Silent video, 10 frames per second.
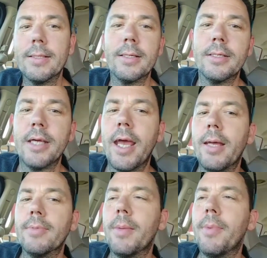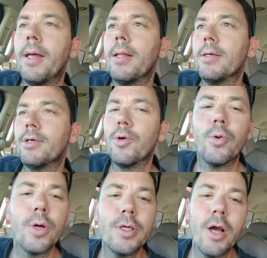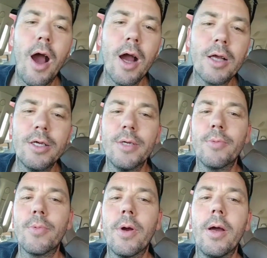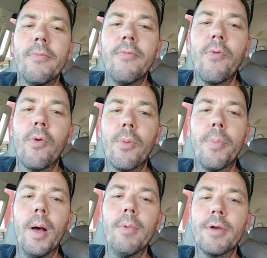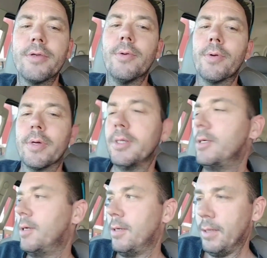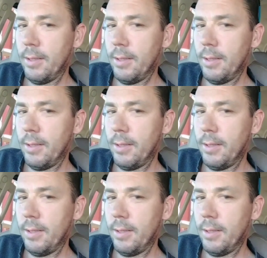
this is James. I'm in the storage auction run for public storage.